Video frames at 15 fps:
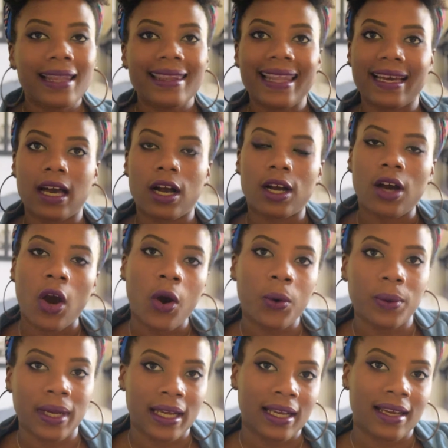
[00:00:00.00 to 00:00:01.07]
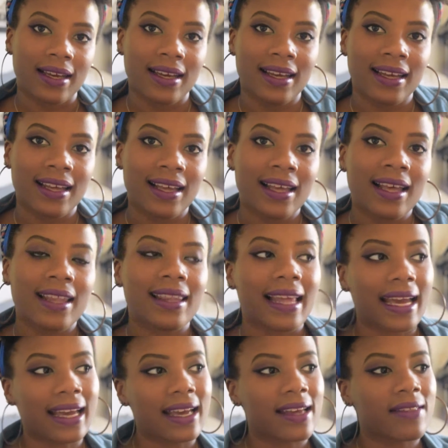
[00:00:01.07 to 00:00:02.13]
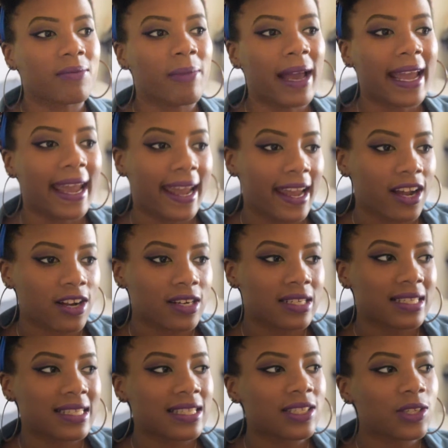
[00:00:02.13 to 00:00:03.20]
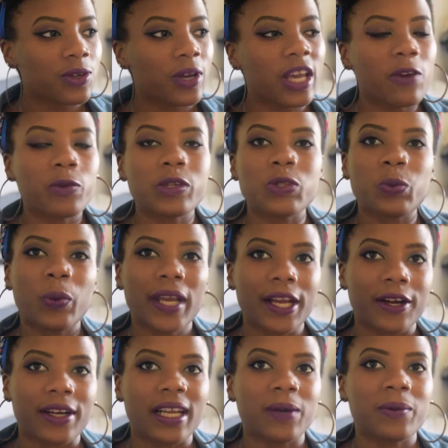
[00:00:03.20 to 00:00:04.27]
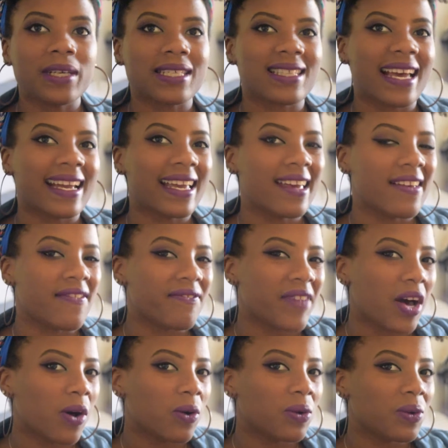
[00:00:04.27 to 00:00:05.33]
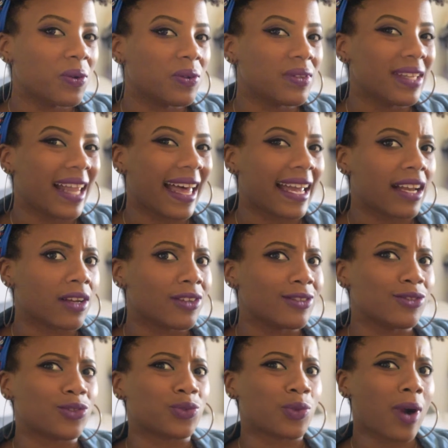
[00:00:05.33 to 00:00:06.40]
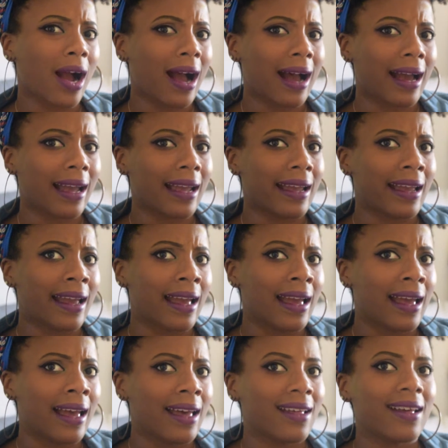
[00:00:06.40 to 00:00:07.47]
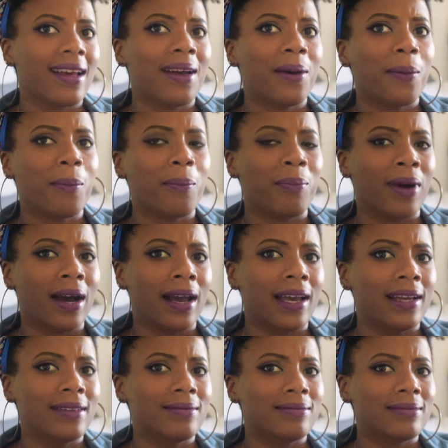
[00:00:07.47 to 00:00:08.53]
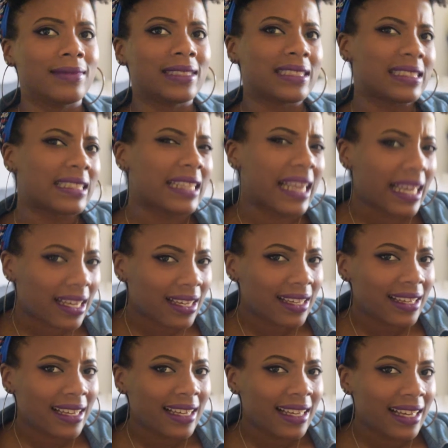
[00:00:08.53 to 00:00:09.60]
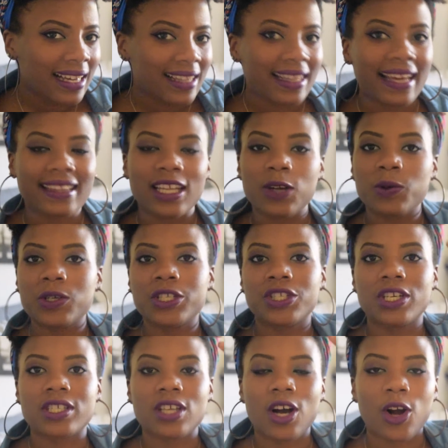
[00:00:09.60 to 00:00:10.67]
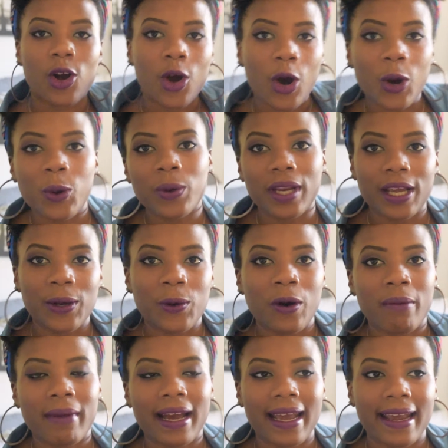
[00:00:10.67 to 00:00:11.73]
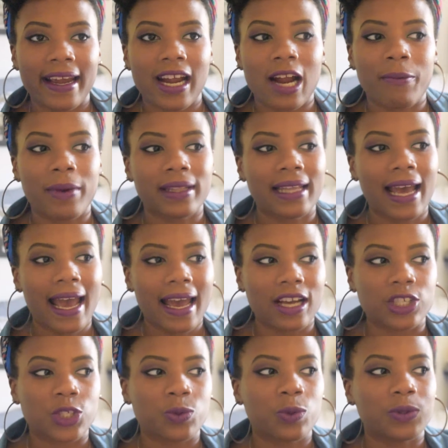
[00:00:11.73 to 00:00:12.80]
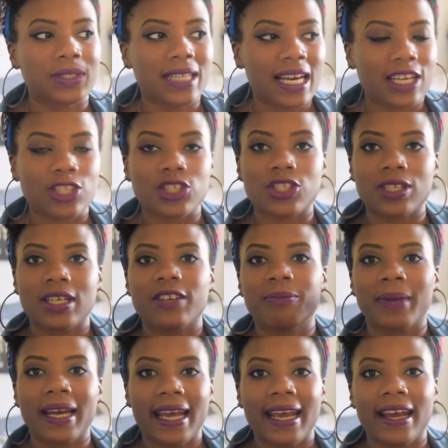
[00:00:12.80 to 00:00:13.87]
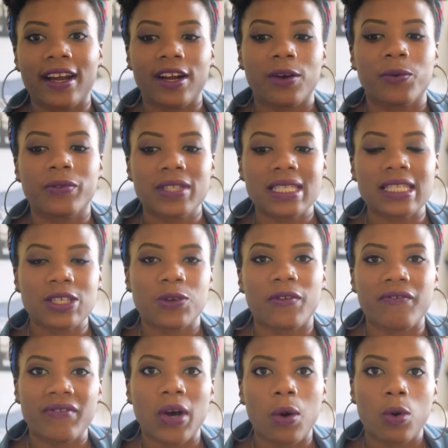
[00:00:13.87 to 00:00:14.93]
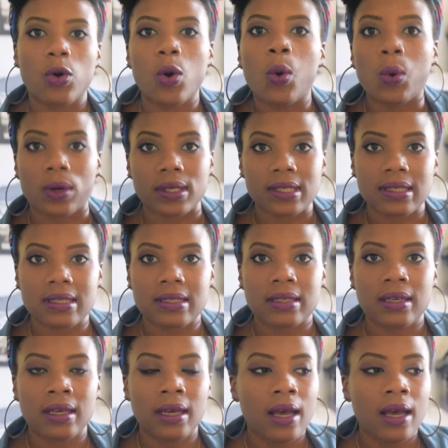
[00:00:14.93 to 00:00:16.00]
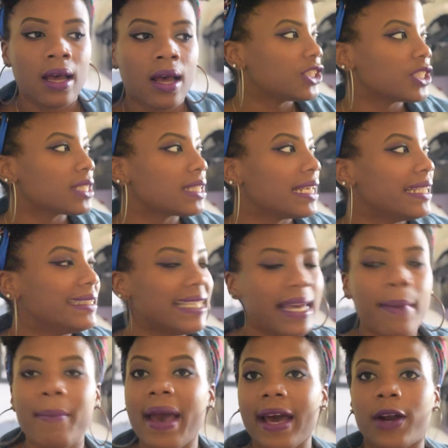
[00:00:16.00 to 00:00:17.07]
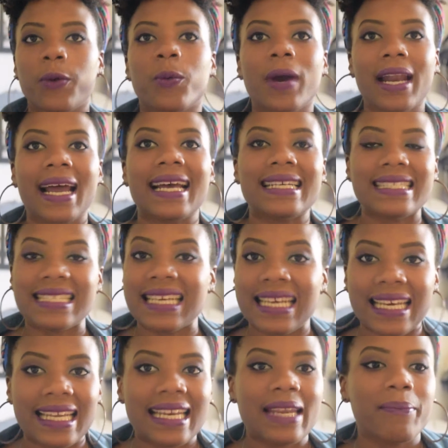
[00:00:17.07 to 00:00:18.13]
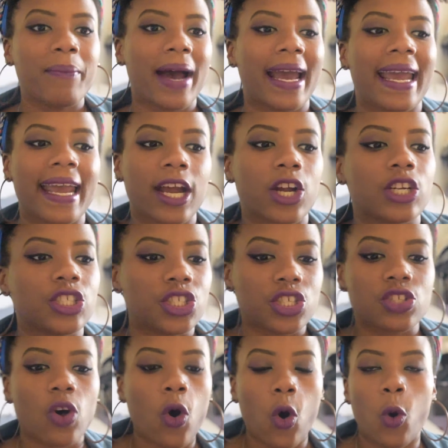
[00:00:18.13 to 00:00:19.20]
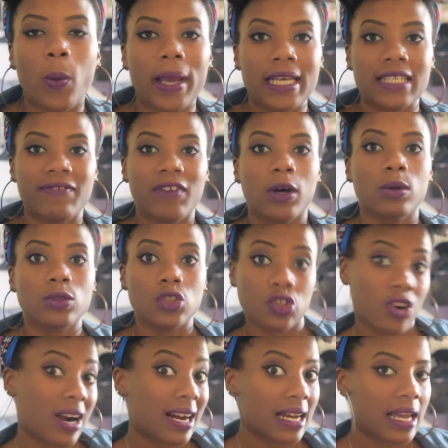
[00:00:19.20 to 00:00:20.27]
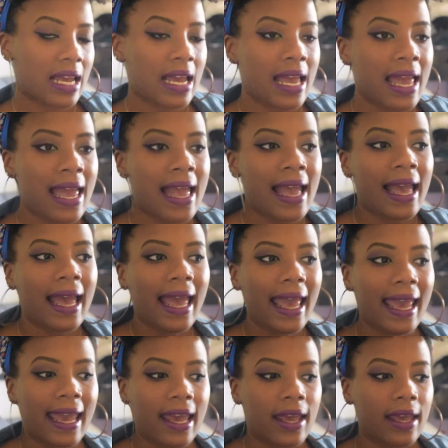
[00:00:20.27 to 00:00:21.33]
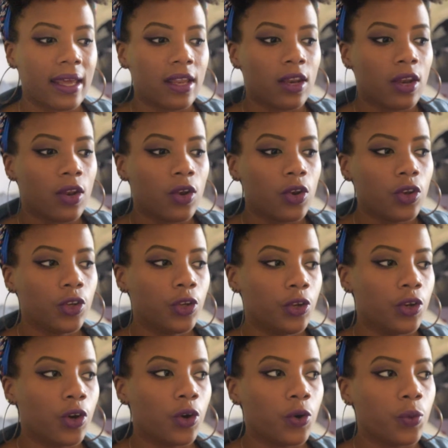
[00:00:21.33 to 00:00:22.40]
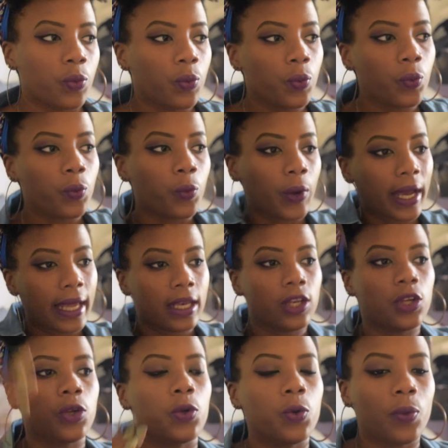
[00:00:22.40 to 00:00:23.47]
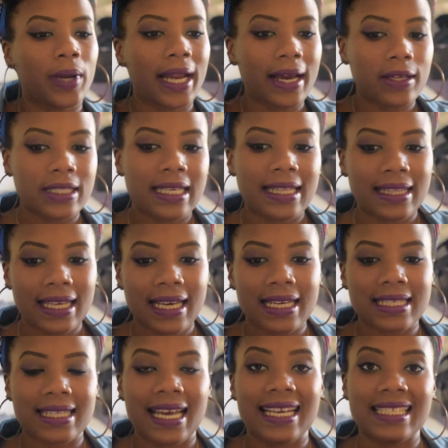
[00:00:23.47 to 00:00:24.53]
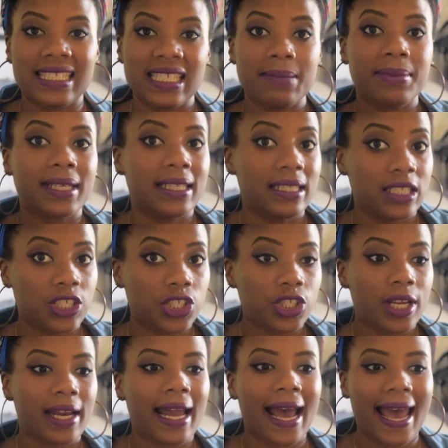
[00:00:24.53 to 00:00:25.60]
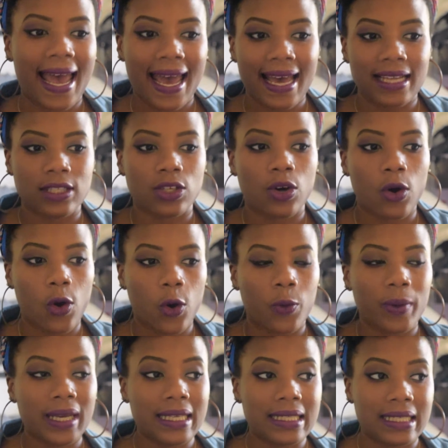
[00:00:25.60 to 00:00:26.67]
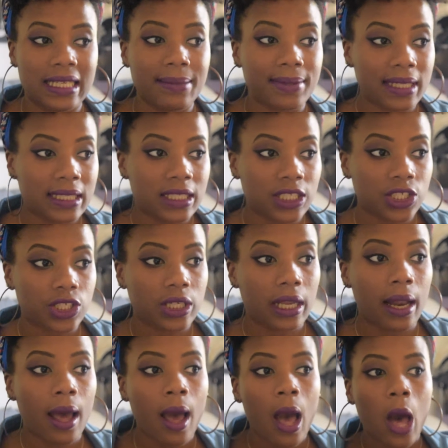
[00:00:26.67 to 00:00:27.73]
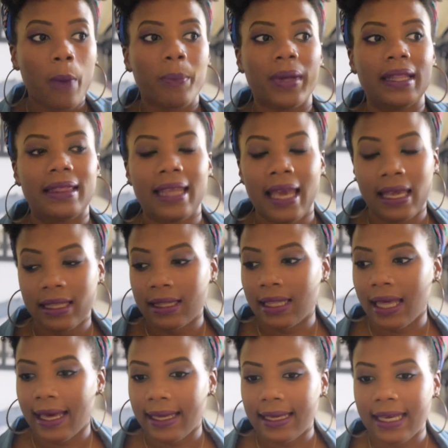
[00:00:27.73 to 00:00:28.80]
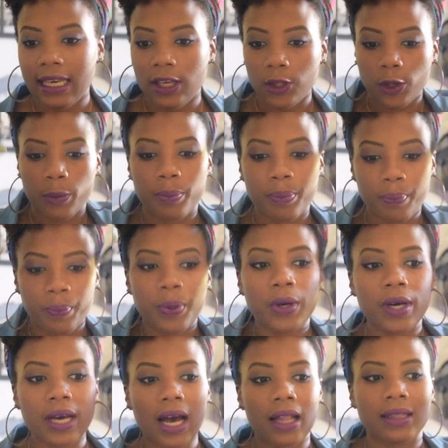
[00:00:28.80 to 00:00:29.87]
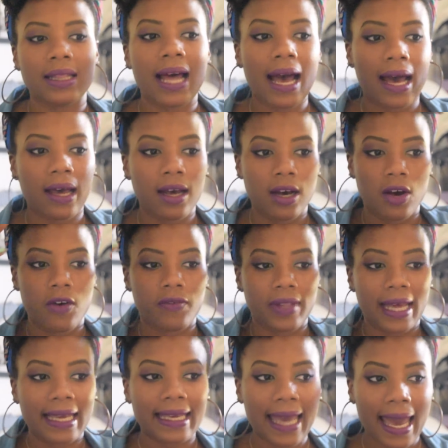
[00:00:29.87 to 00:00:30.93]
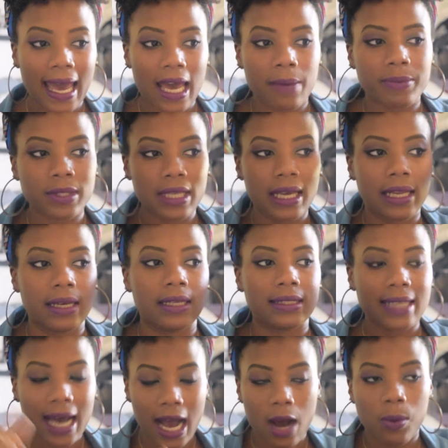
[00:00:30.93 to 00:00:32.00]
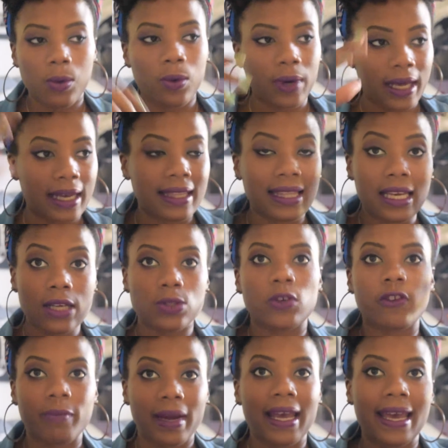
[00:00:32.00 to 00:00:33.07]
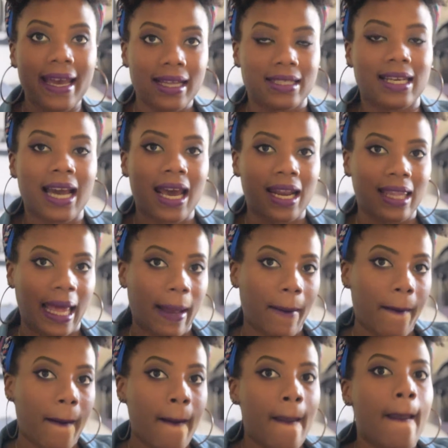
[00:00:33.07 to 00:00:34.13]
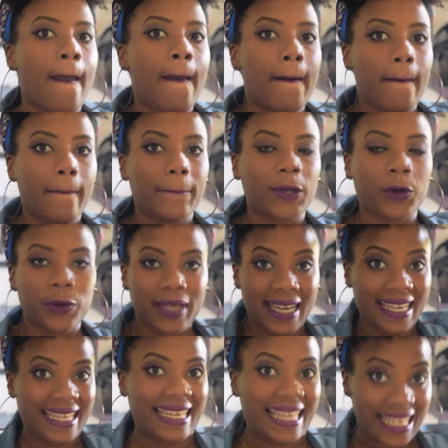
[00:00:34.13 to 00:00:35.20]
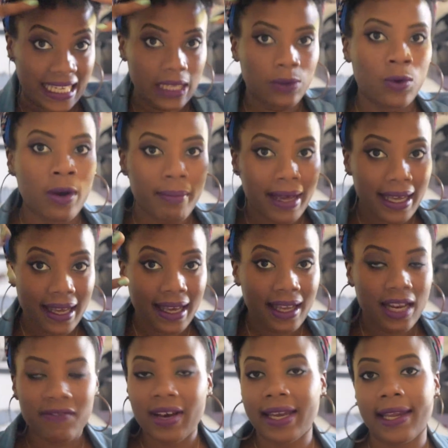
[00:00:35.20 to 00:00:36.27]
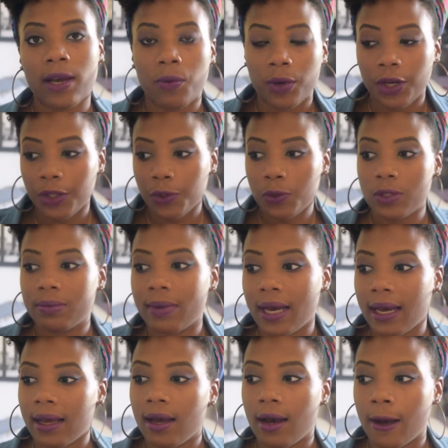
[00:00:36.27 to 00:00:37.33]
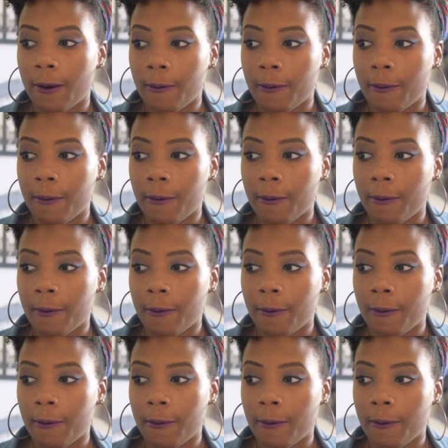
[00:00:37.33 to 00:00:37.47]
like a coating. Like my hair still, it was weird. It was like, it felt like dry, but slick. Like there was just a coating on my hair, but the actual texture of my hair still felt coarse. It didn't matter what I did, my hair just always felt dry. And you know, when I did things like deep condition, I had to always deep condition, but then like either put a lot of like caps and a towel and things over my head to kind of like create heat on my head if I didn't want to use my